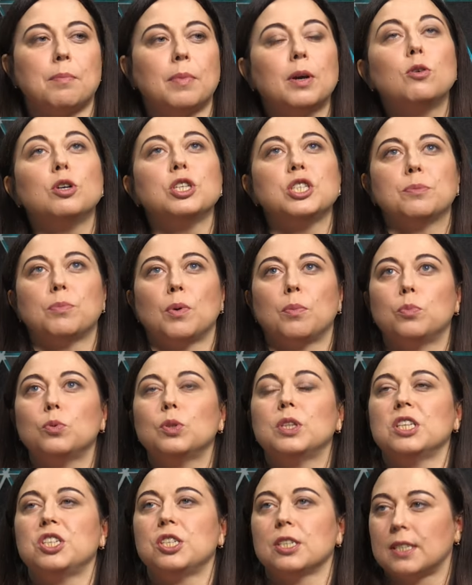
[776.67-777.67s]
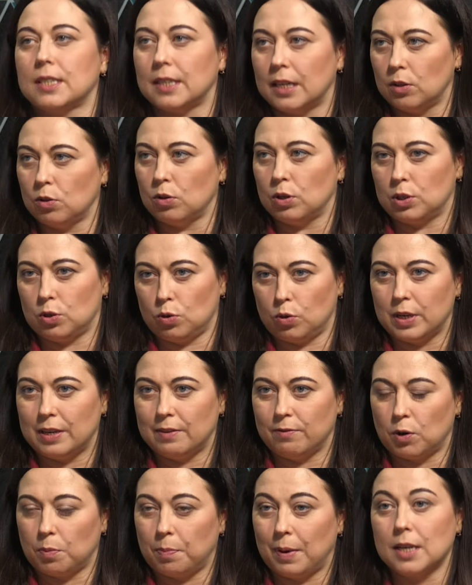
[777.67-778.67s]
our leadership
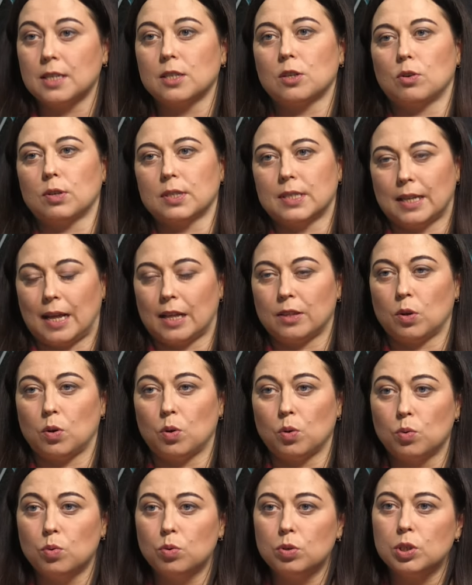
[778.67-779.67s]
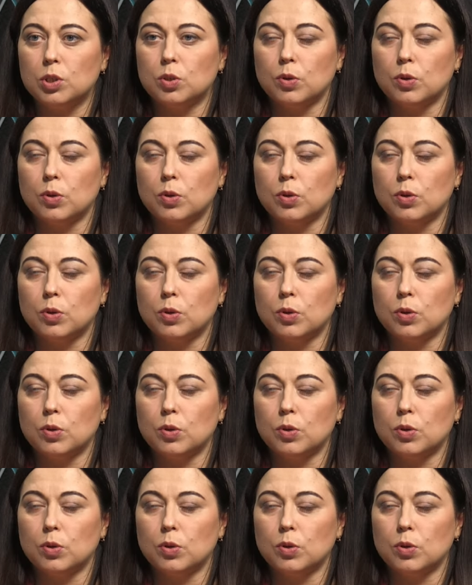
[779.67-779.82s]
said, yes, we want to join, we